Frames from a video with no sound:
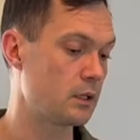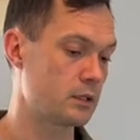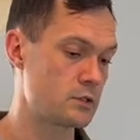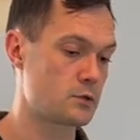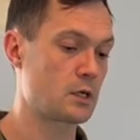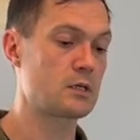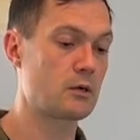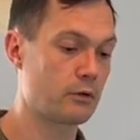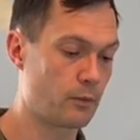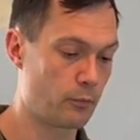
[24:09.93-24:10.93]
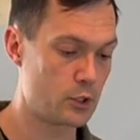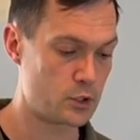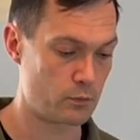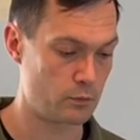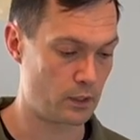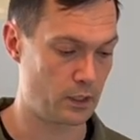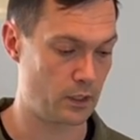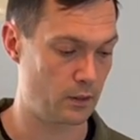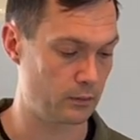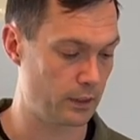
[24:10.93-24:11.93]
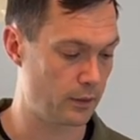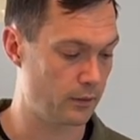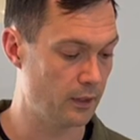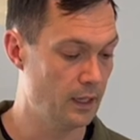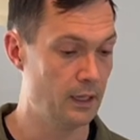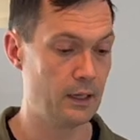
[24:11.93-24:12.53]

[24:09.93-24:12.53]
That's your secondary abrasion layer,